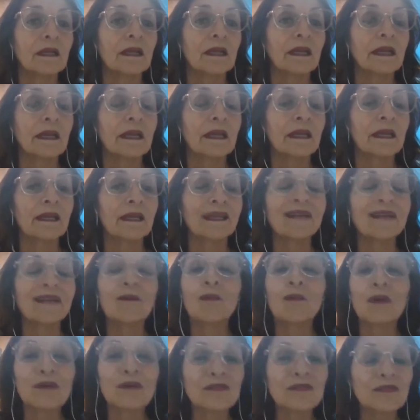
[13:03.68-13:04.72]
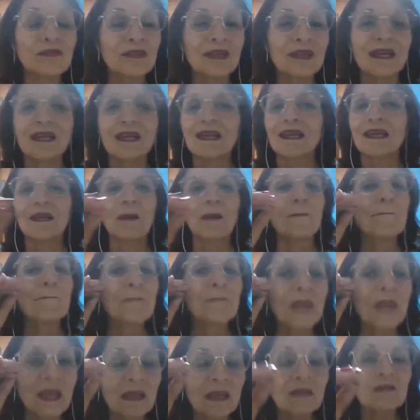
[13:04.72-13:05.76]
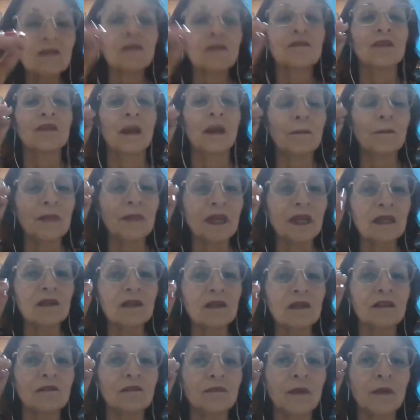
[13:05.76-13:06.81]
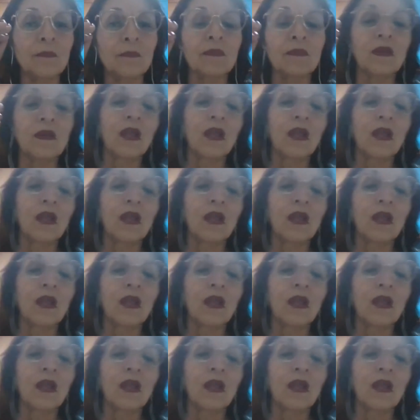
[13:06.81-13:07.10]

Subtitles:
it was millions and millions of people.